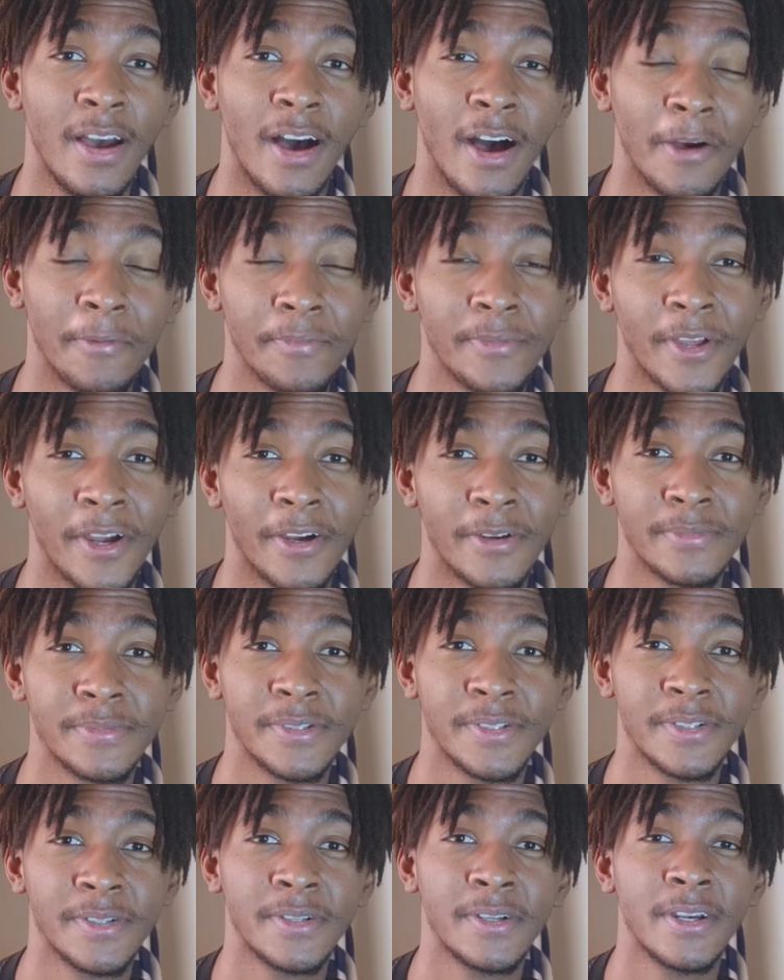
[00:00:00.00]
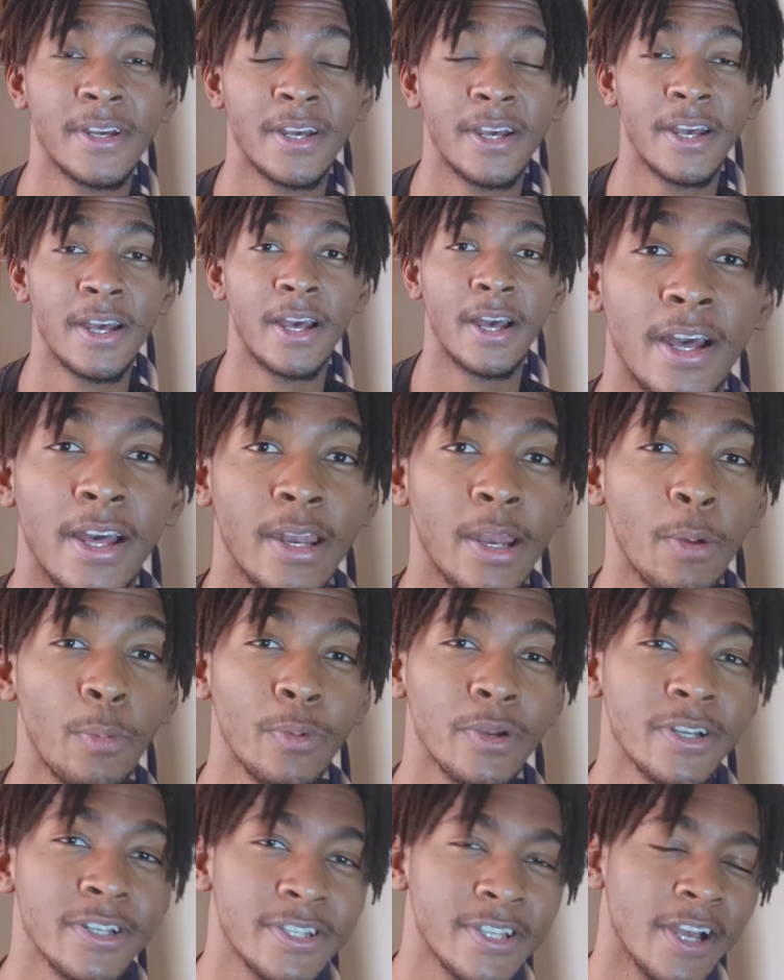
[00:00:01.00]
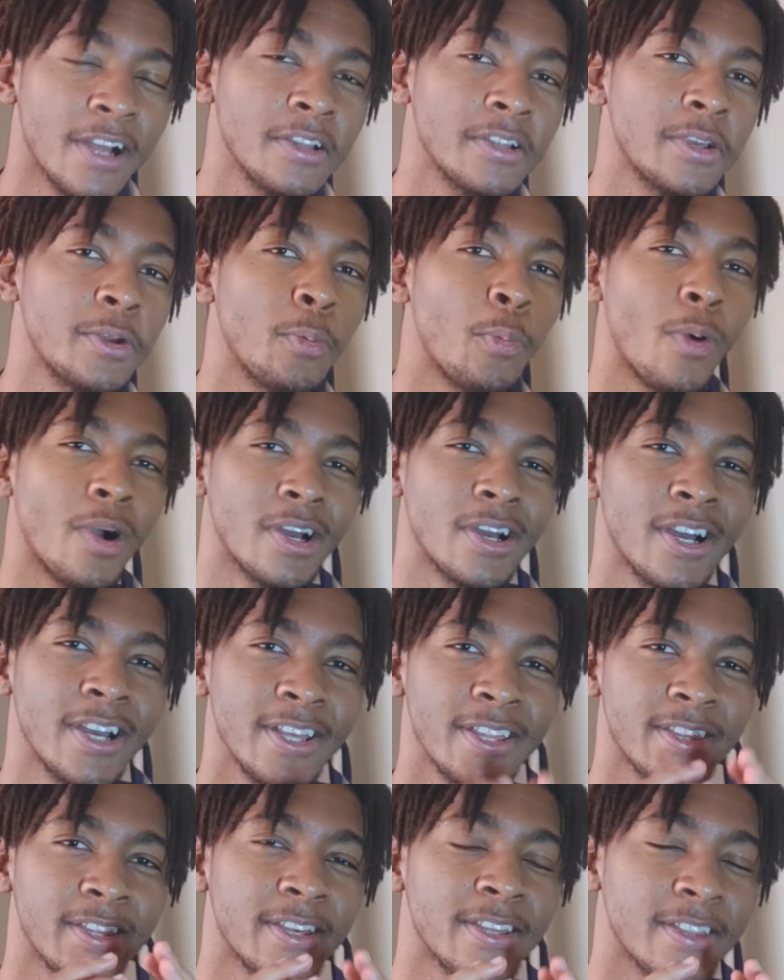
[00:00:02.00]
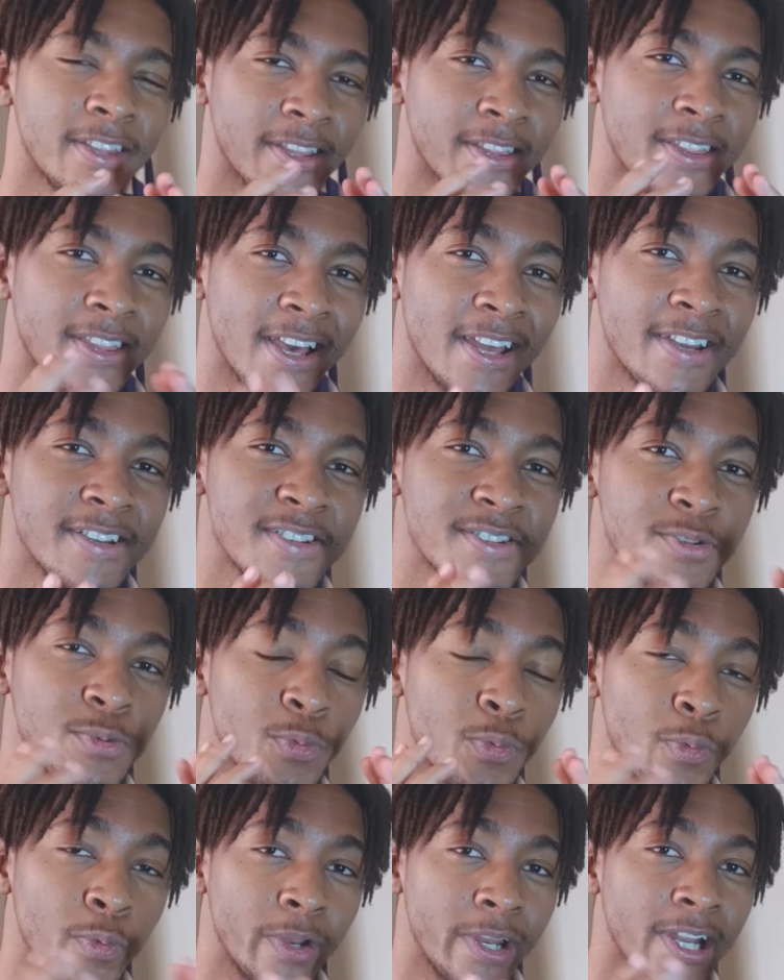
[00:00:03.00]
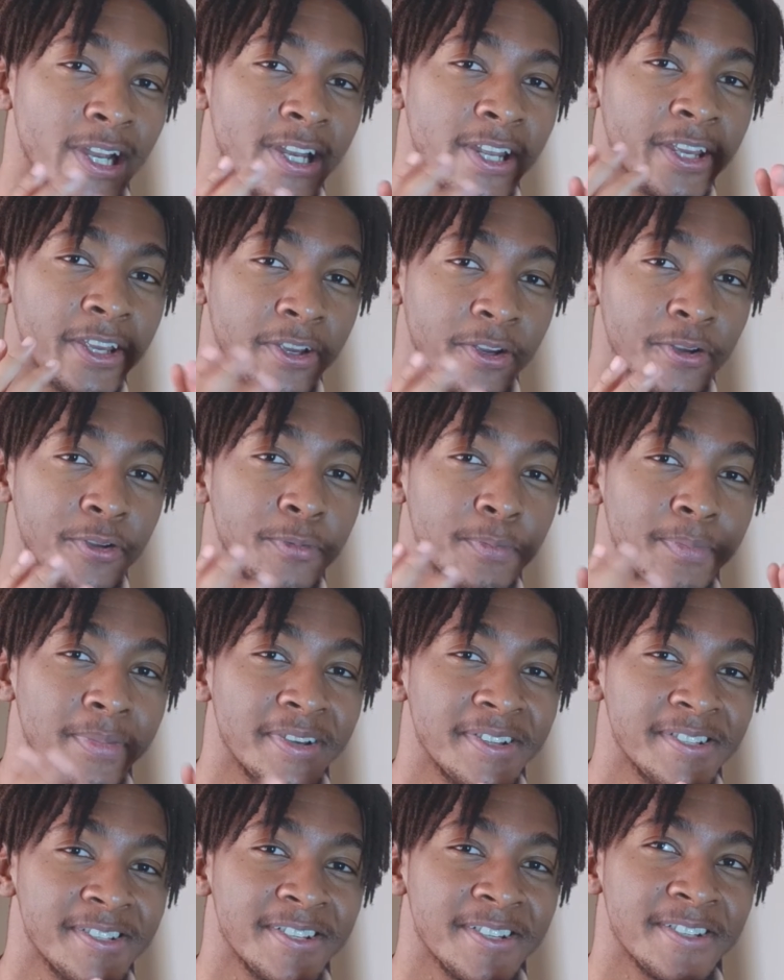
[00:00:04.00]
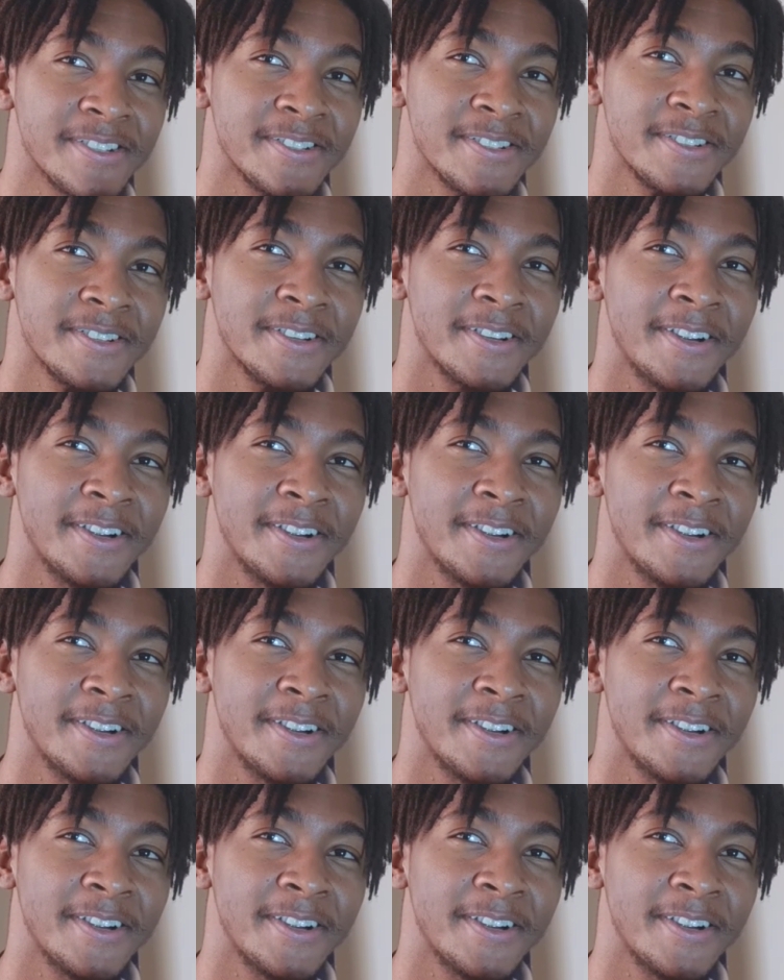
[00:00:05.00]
I'm Todd, and I want to tell you why I think that that is really good business.